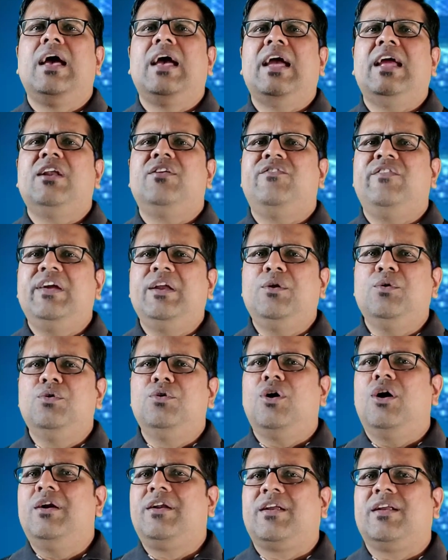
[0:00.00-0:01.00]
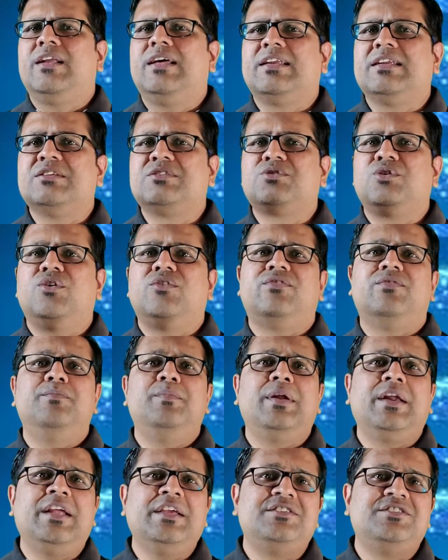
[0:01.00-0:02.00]
and we do not run a risk of
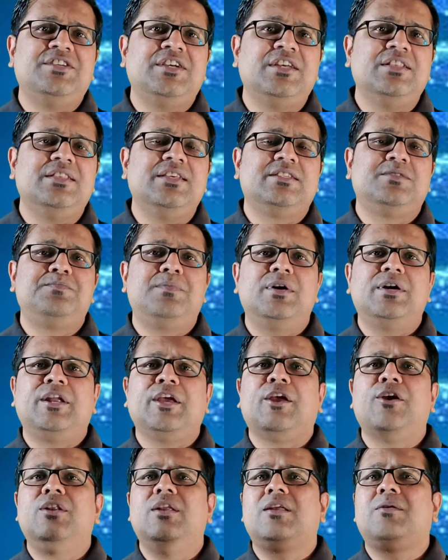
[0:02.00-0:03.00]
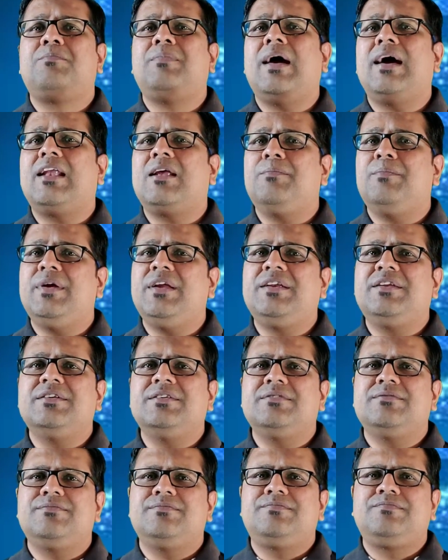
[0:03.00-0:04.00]
breaching this particular parameter.